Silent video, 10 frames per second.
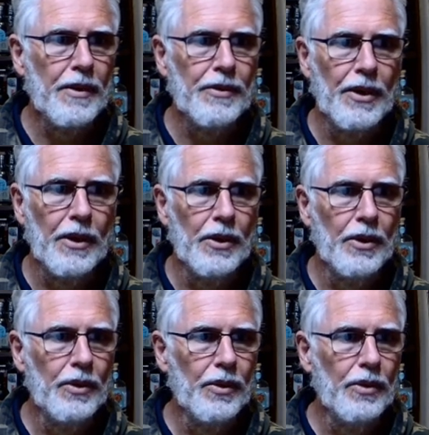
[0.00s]
So,
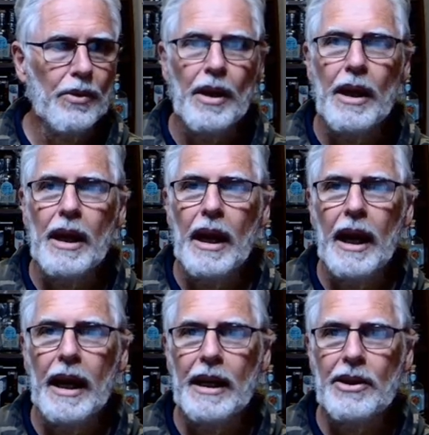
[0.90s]

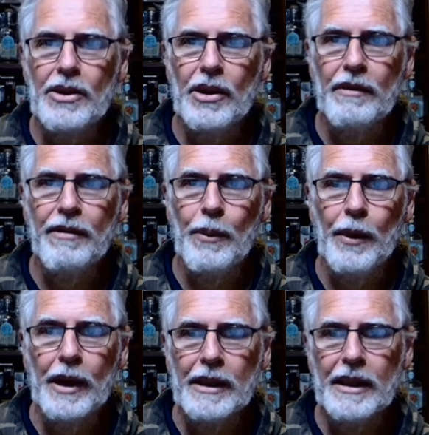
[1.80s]
and
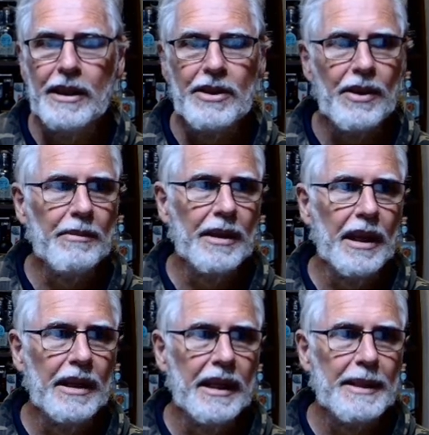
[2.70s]
951 is straight up and
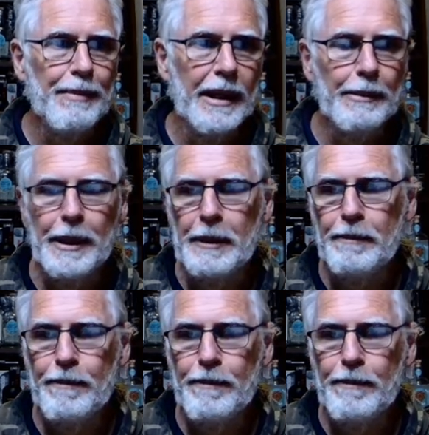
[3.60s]
down aspartame.